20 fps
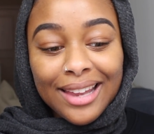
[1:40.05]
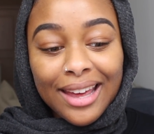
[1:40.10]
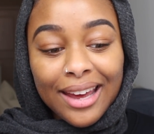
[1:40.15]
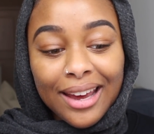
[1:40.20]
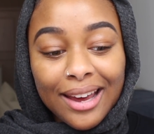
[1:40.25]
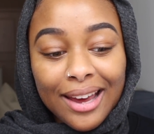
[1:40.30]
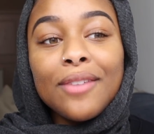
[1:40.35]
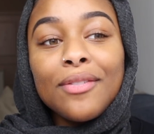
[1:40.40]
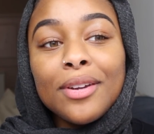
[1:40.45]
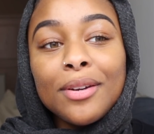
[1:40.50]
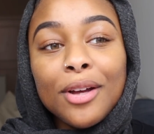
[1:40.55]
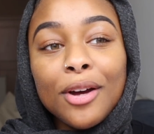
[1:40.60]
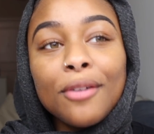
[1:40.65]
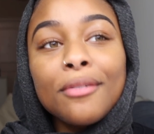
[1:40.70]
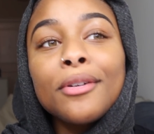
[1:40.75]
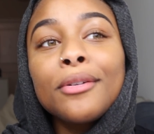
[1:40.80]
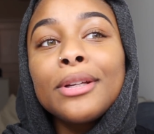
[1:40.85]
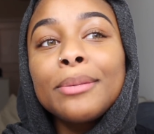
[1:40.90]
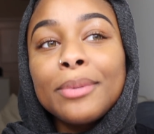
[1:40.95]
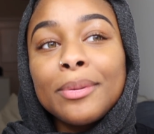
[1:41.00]
Like, even though
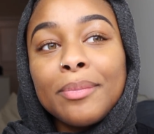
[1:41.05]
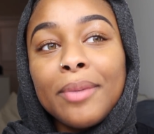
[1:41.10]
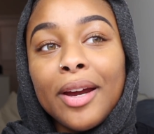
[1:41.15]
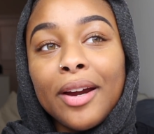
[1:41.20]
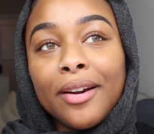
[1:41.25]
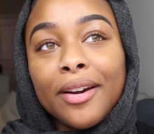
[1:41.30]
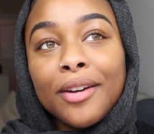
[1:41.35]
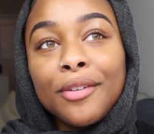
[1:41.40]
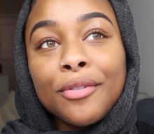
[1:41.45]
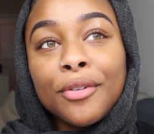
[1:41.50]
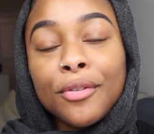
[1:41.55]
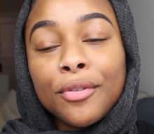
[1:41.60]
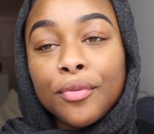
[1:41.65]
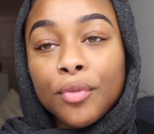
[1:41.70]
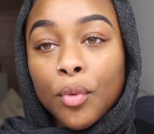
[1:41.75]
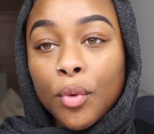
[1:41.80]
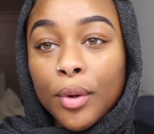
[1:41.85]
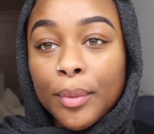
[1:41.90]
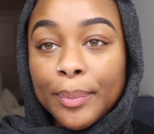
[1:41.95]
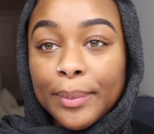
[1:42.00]
I've only been married for
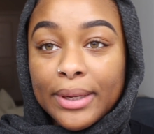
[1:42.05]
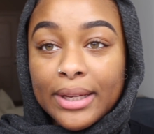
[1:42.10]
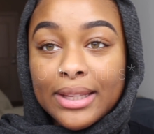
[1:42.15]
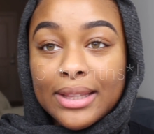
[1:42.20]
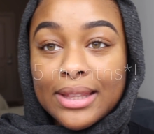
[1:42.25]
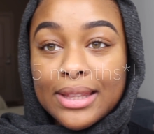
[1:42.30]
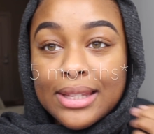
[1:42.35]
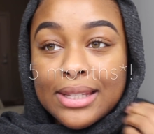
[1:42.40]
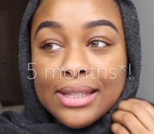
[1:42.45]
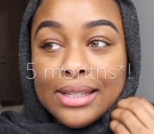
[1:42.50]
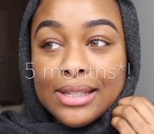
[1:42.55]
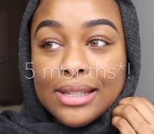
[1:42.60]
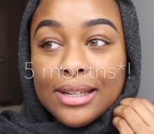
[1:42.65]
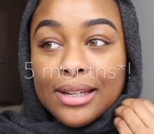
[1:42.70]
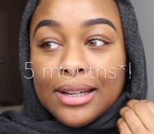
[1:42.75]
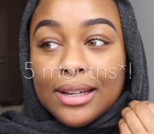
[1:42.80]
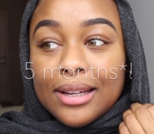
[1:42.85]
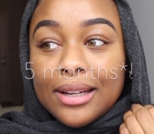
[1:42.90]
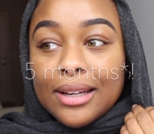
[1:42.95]
4 months,